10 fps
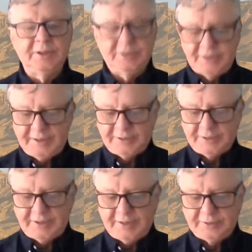sex,
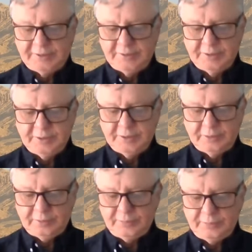caste,
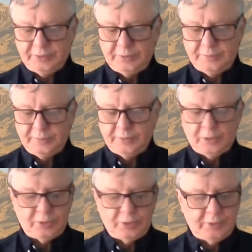
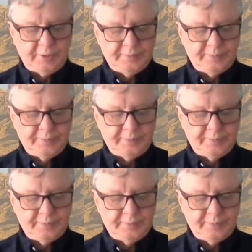or colour.